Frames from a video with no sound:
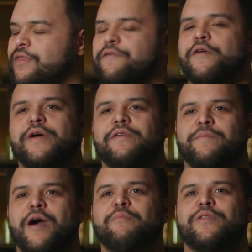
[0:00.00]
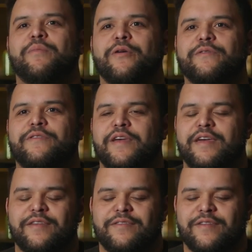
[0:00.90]
The film that inspired me the most
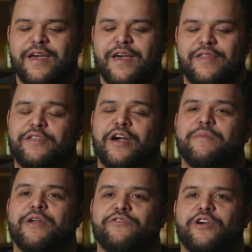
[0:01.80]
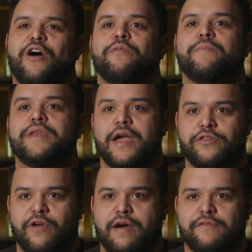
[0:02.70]
is the documentary called Midnight
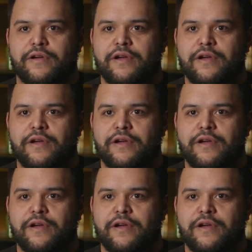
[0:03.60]
Traveler.